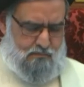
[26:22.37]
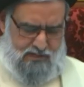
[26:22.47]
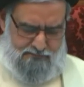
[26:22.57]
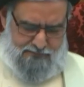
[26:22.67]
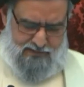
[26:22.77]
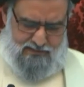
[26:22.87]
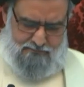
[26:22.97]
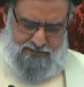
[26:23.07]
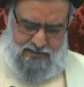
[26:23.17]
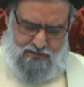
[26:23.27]
my
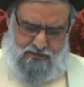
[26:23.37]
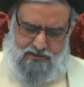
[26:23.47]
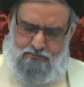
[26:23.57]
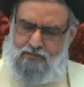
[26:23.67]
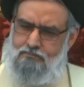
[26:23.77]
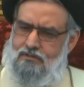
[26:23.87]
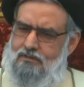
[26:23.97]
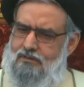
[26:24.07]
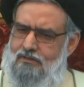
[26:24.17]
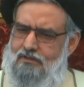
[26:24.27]
father went on the minbar